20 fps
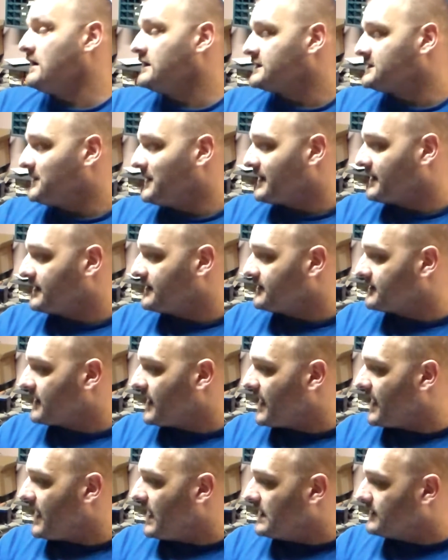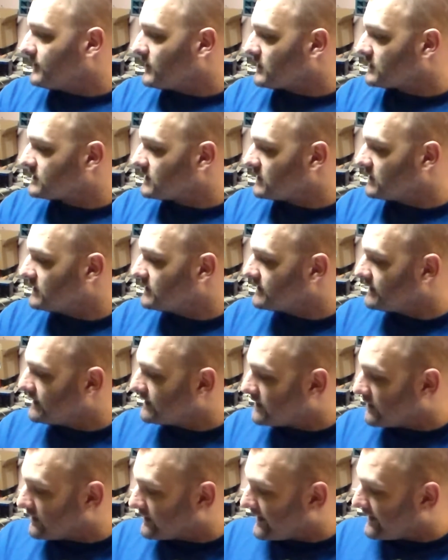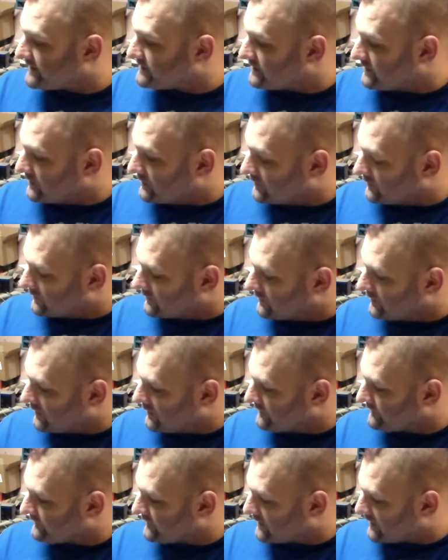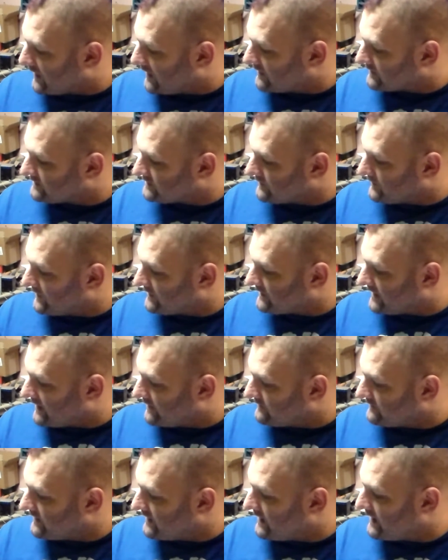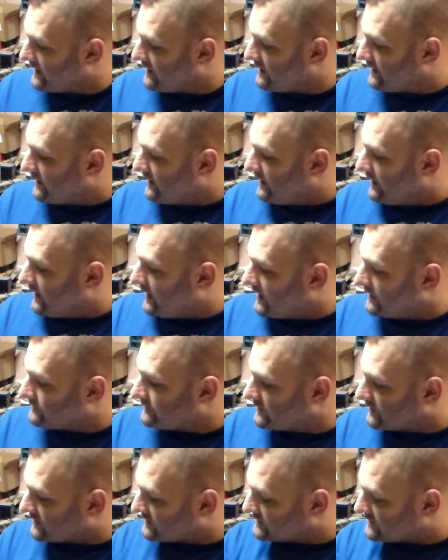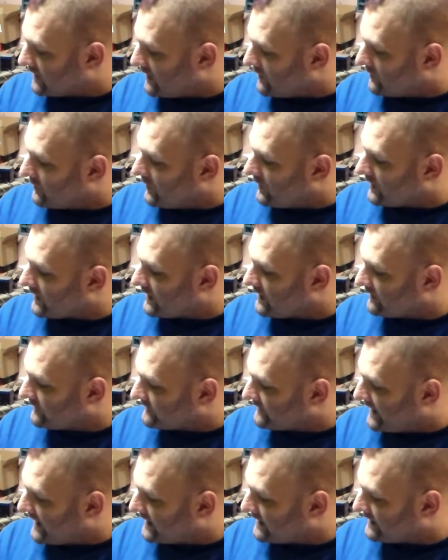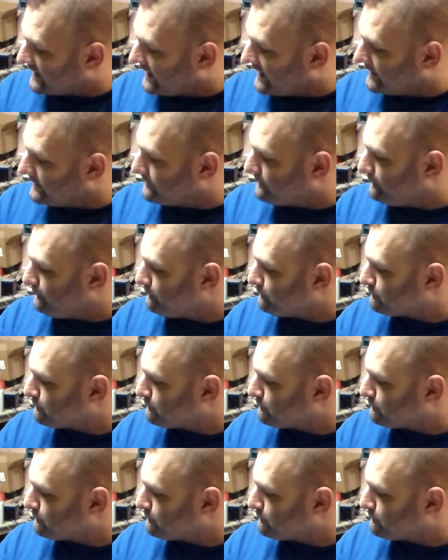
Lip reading: Speaking of that, I've also got the Kardashian Galore for the customer down there. I've got to start working on that again.